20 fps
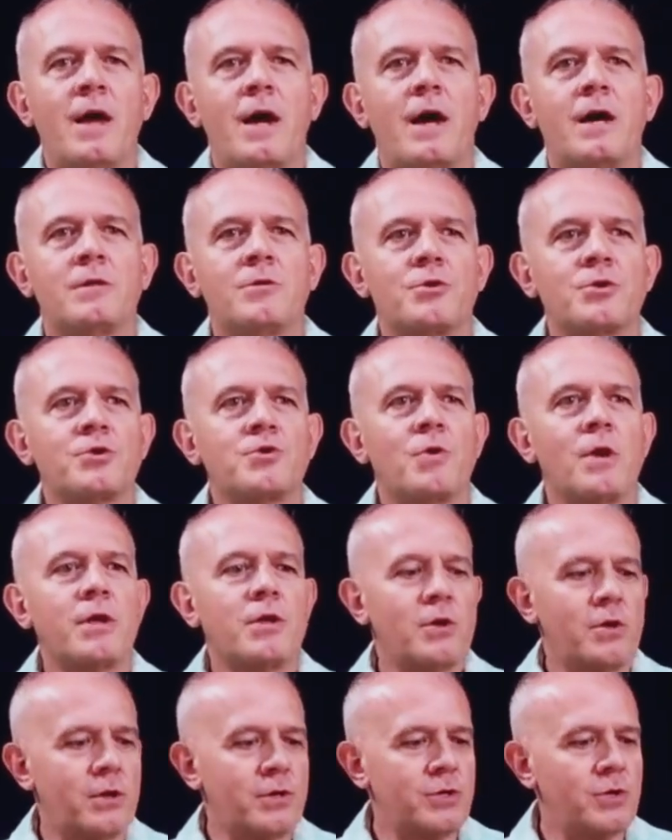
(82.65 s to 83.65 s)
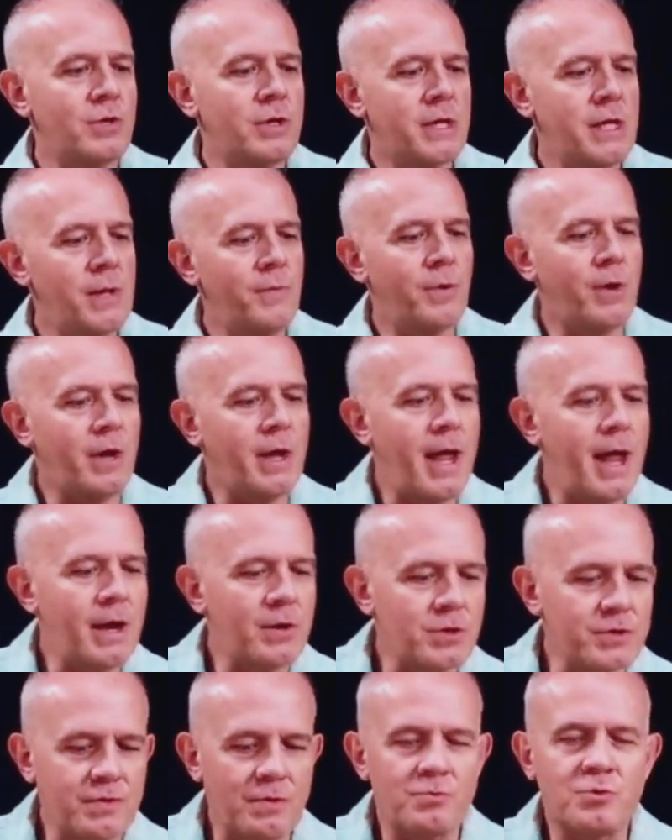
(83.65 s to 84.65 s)
A little trick you can do to keep your
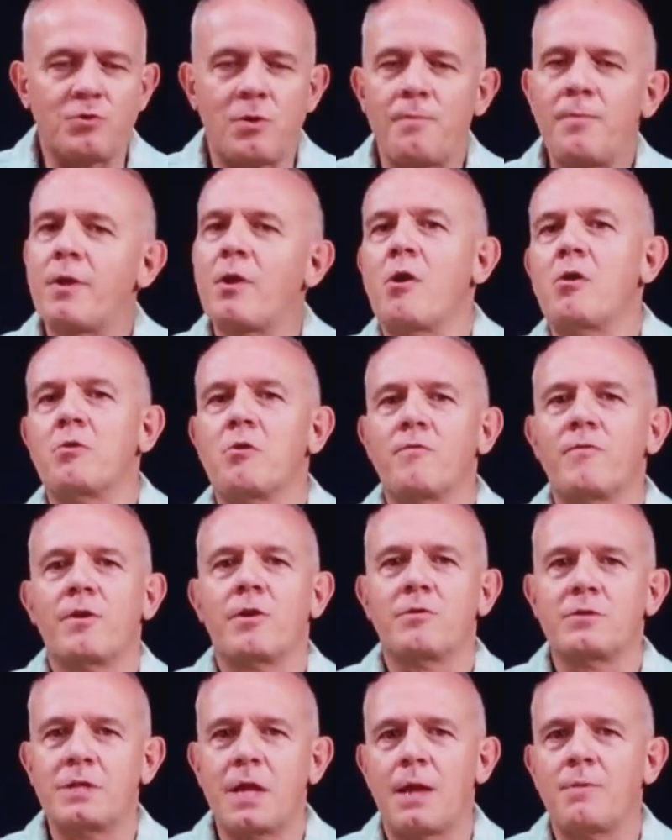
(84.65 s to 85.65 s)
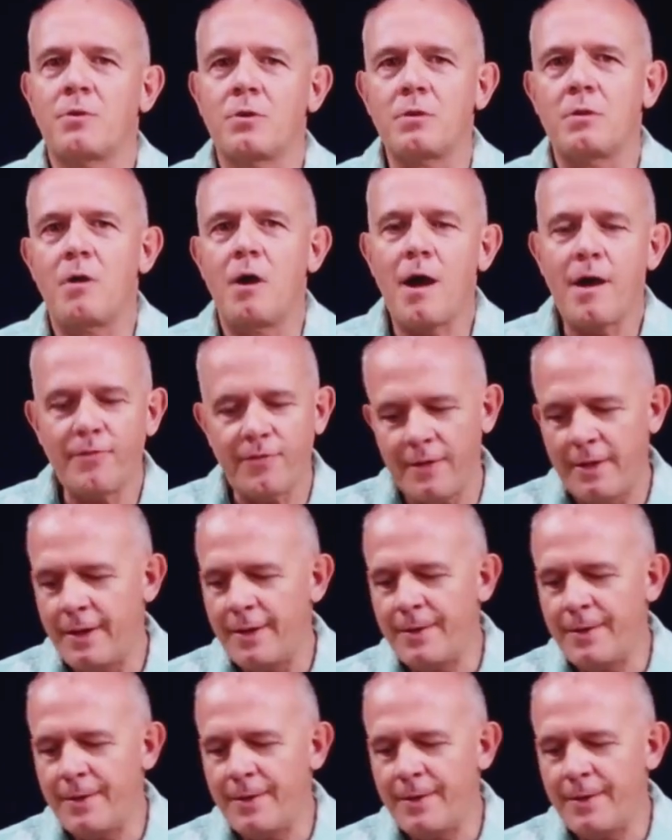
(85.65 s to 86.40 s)
candles from dripping all over your tablecloth,